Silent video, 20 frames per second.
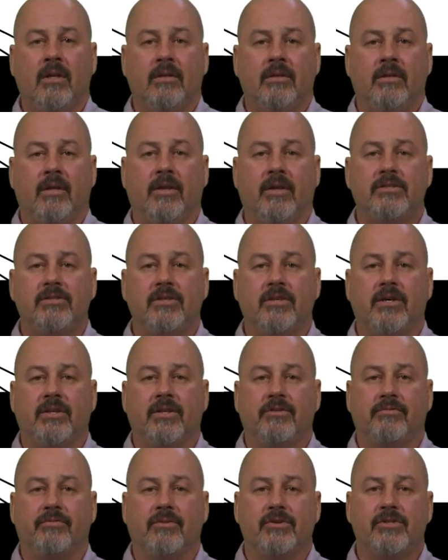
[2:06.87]
Now let's look at the
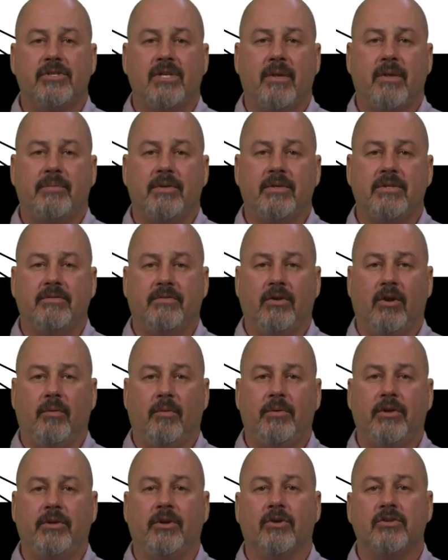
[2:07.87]
first step in
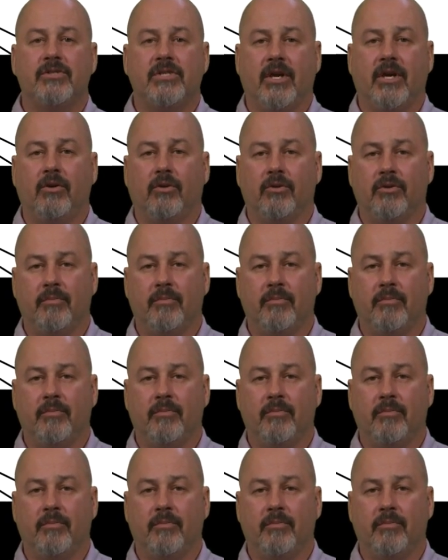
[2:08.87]
developing your stakeholder